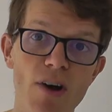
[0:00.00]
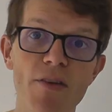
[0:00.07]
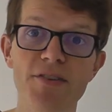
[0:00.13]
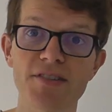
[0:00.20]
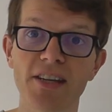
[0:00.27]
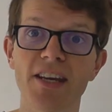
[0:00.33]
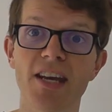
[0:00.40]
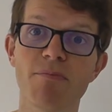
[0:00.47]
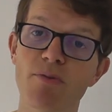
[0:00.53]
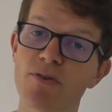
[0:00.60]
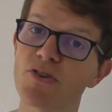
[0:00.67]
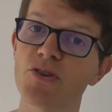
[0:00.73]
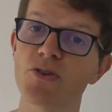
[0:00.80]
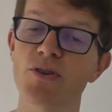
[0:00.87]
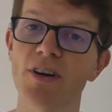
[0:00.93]
Well, there's a
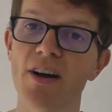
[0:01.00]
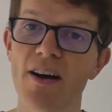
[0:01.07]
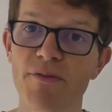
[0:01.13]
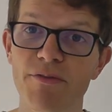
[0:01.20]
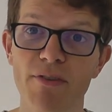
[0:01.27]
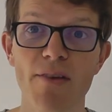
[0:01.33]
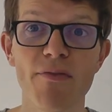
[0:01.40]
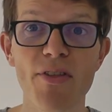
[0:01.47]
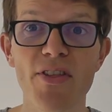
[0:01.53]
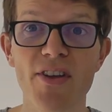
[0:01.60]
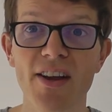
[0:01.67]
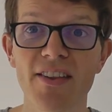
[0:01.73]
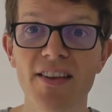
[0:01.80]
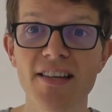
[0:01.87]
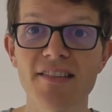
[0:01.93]
keyboard shortcut for
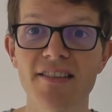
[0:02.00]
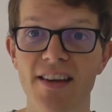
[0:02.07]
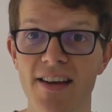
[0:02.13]
everything these